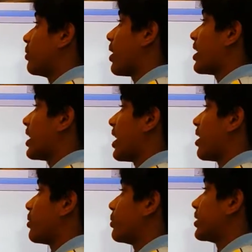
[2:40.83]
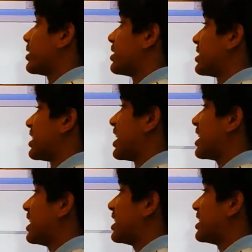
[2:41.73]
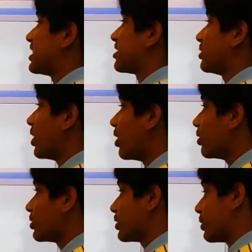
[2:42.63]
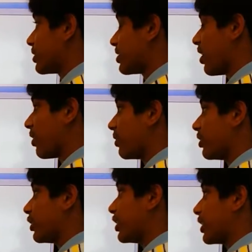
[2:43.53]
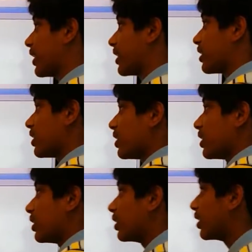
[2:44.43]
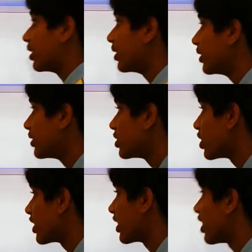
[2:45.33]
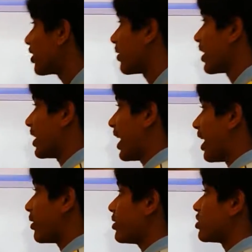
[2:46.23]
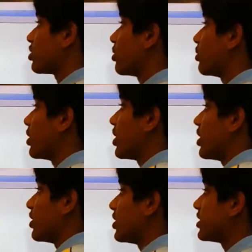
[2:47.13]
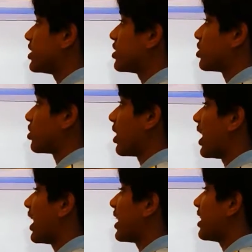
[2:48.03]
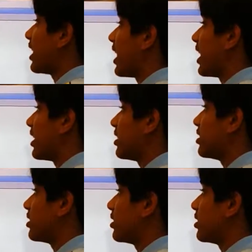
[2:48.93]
right now, what it's saying is it's low, so it's not really like turning on right now. So this is try, and